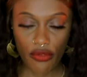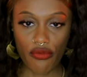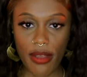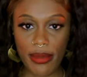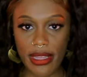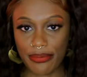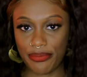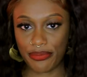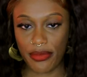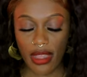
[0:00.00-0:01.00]
rub
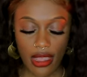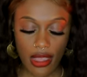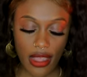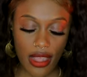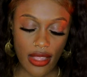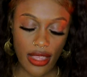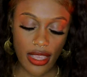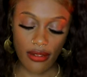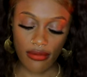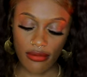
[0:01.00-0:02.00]
it, and then